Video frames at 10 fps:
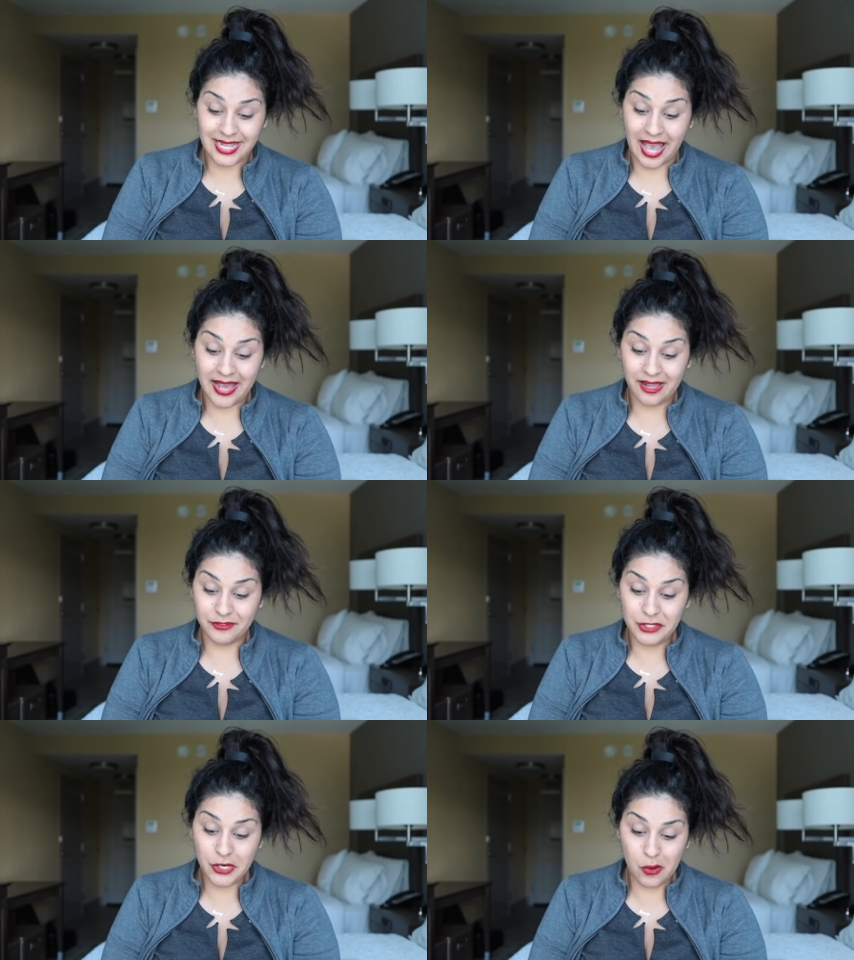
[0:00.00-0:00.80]
I have
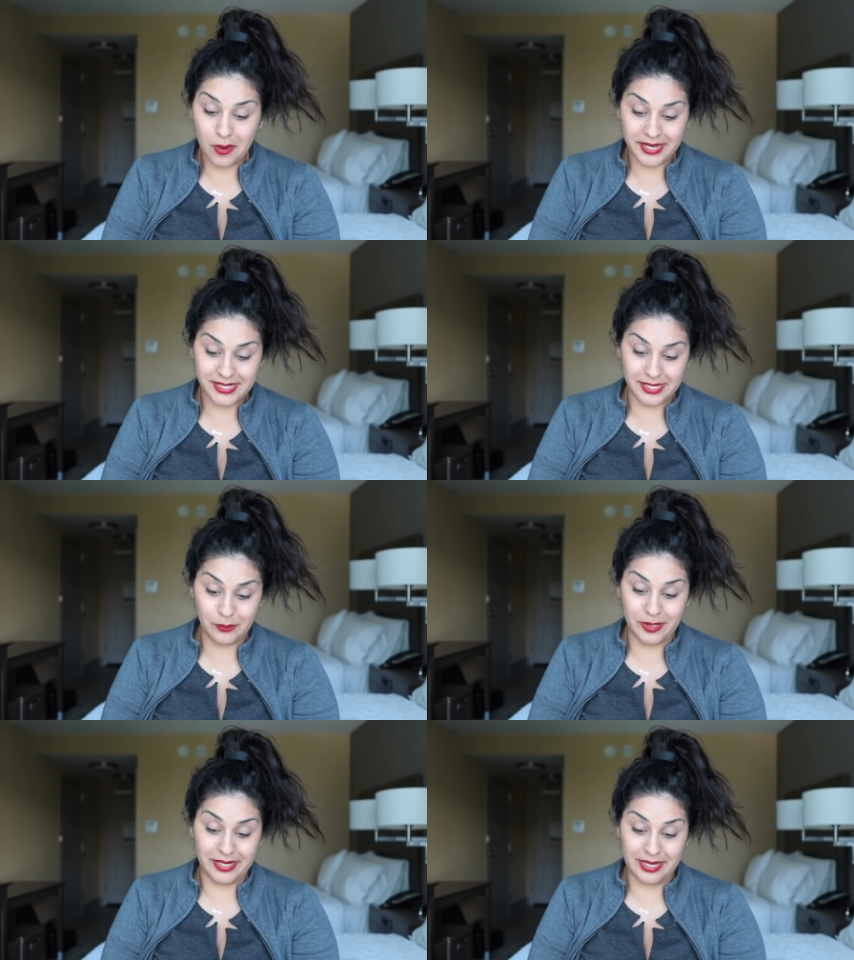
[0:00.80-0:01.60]
no idea
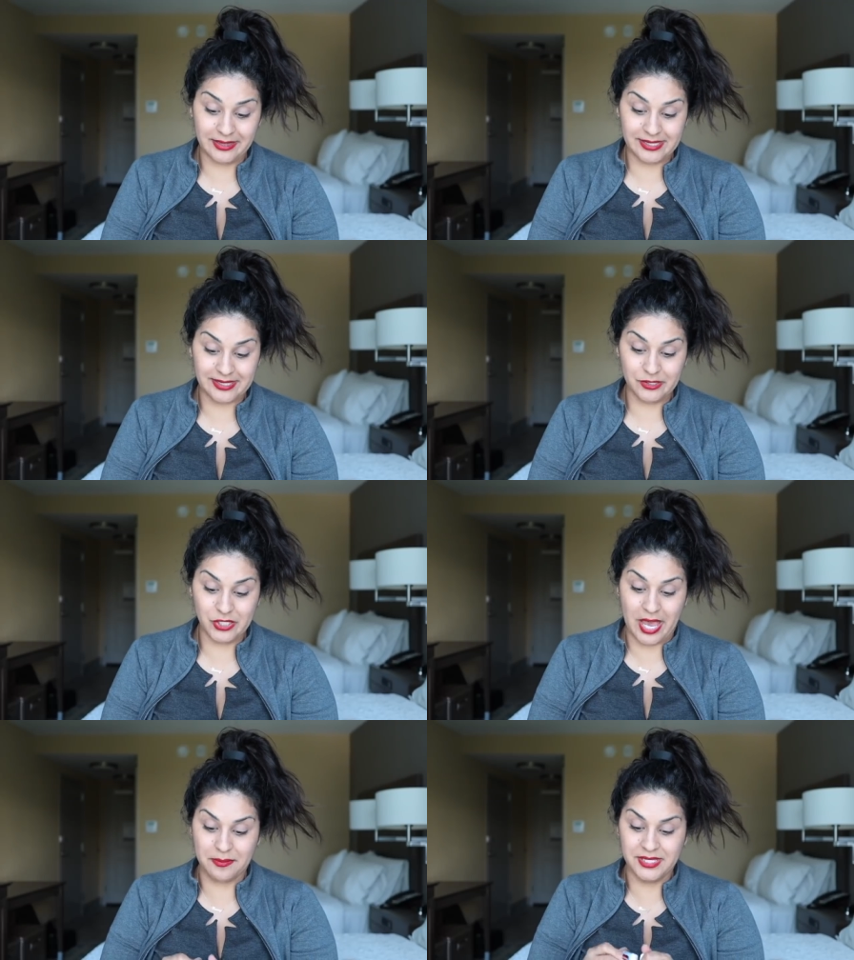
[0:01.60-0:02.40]
where I got this little
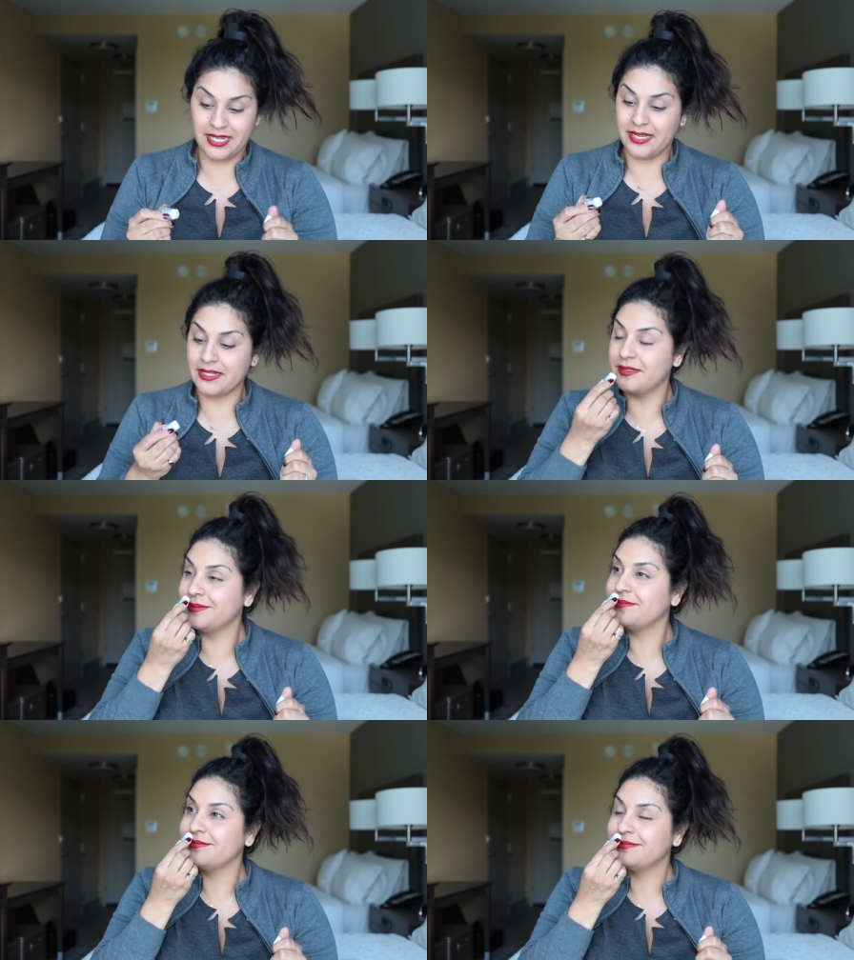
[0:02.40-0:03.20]
chapstick.
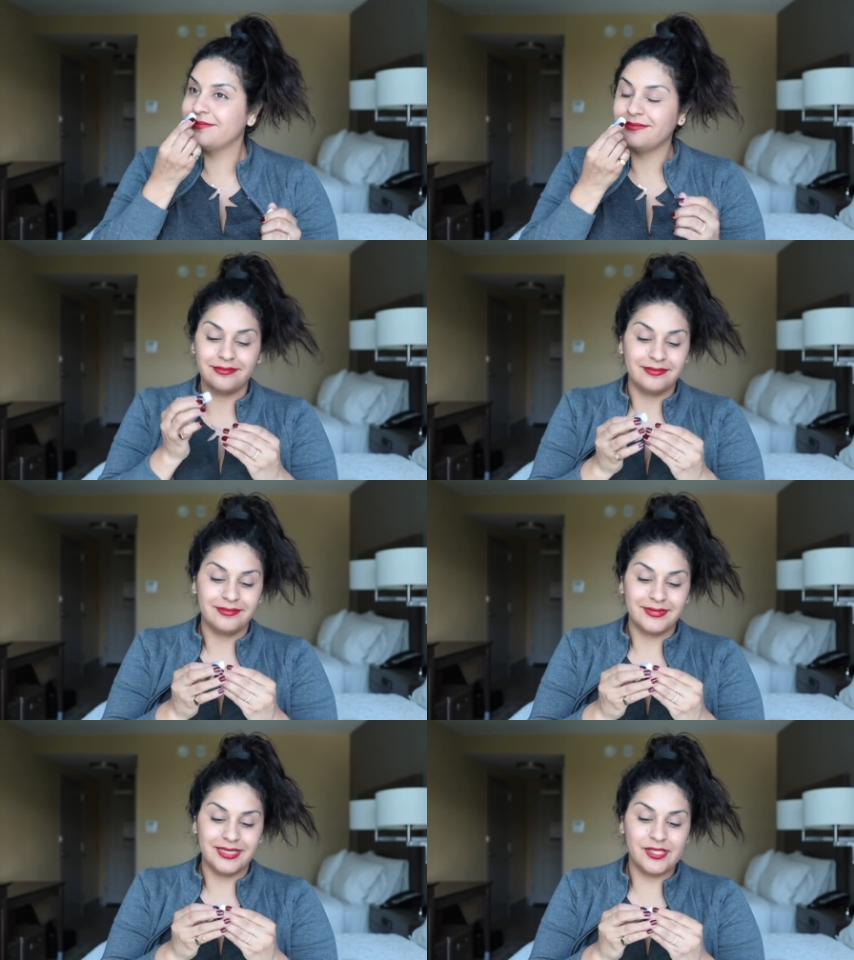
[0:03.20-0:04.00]

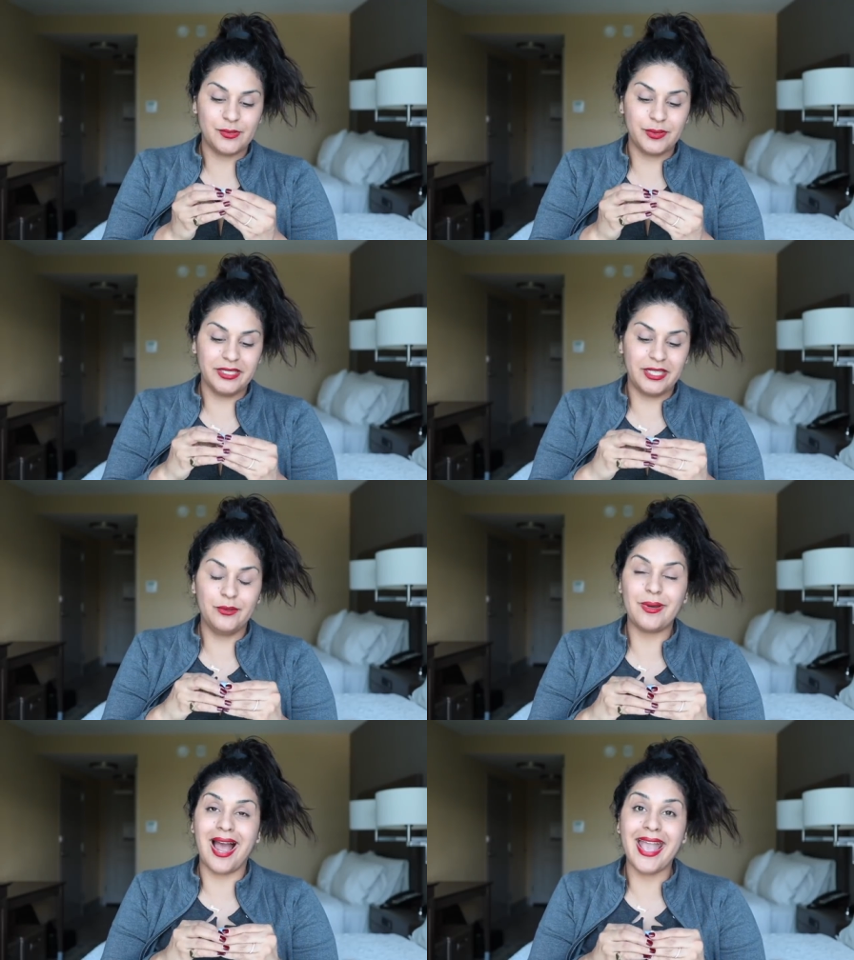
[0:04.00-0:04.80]
It's really
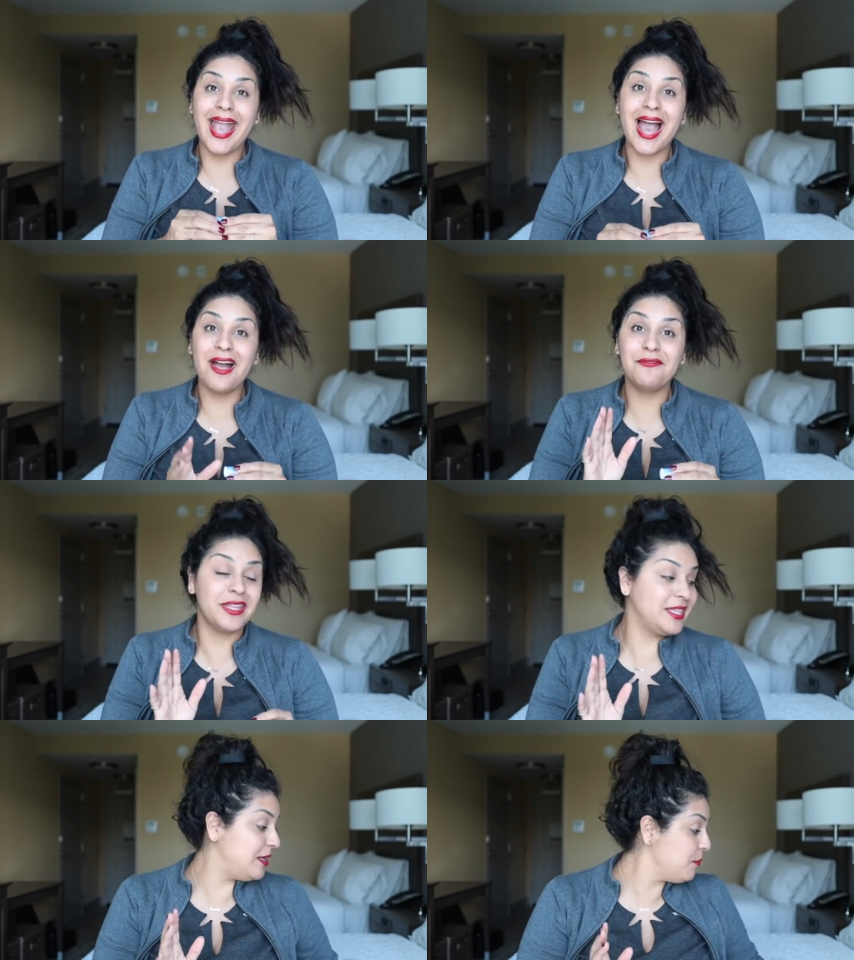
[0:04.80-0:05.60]
cute. I
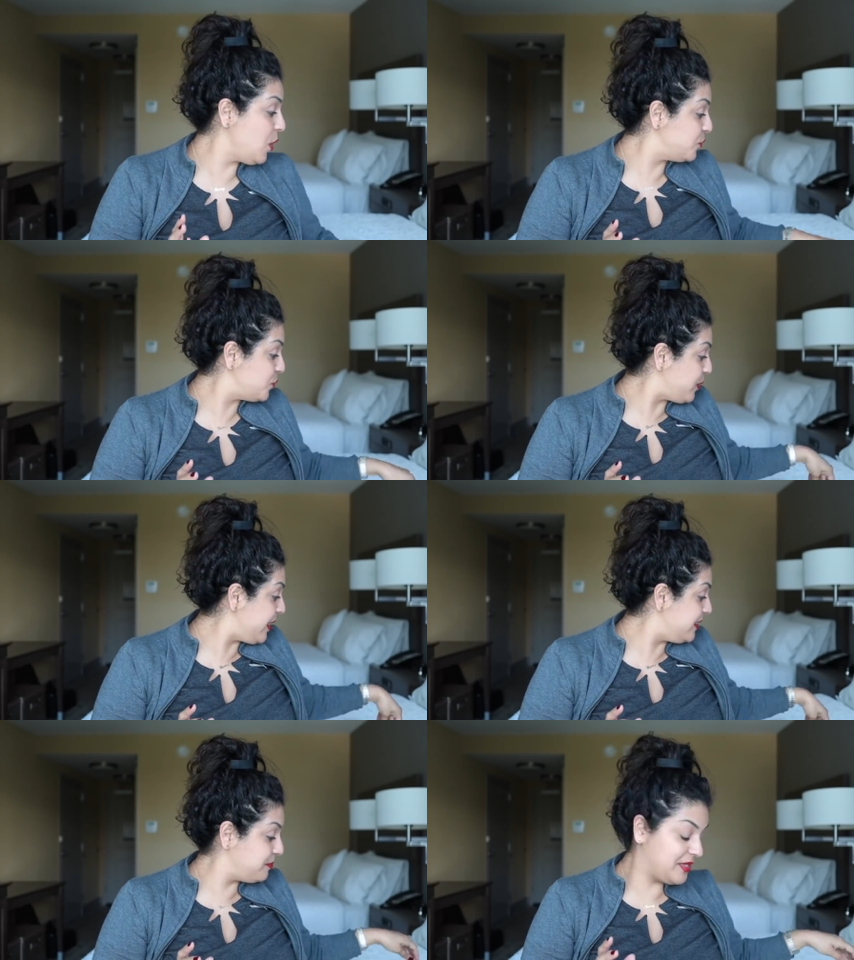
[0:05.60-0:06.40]
have the most
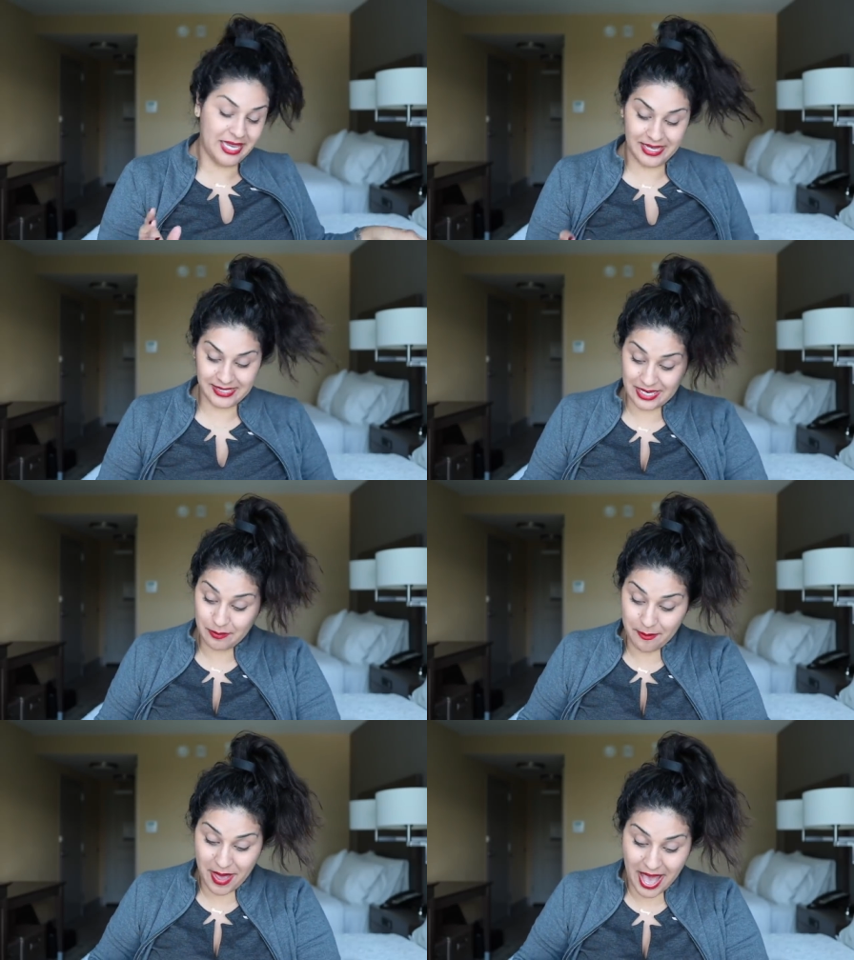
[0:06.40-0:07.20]
random things in
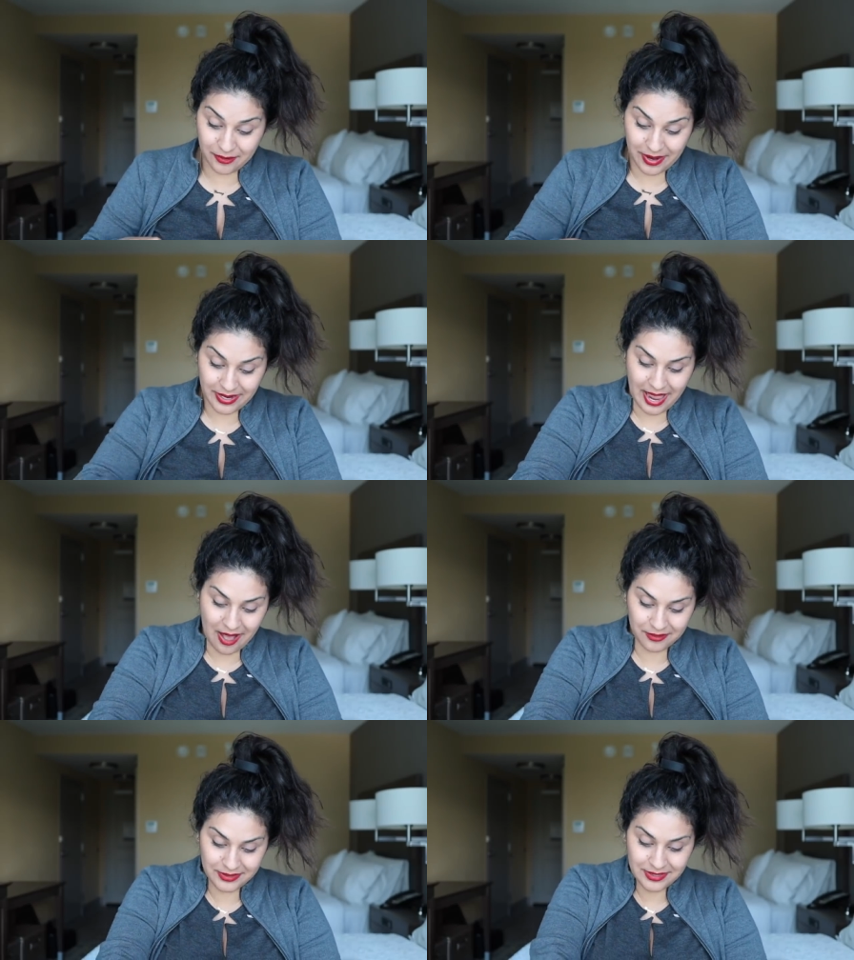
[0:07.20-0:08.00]
my bag right
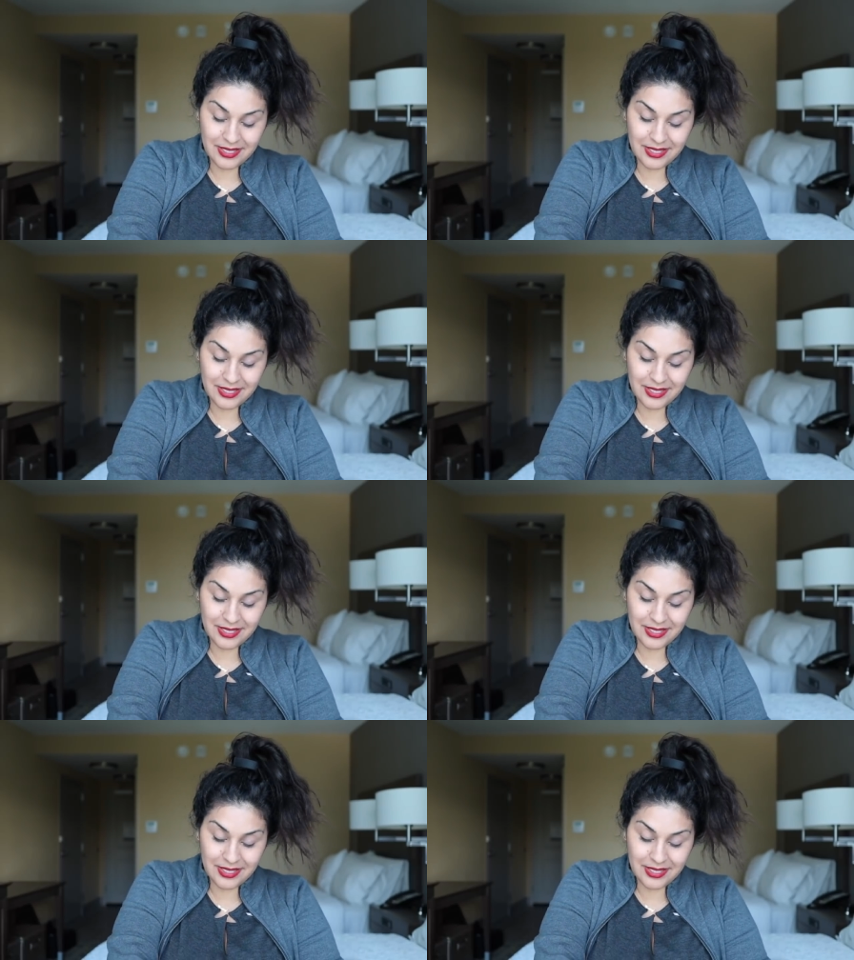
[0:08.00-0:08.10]
now.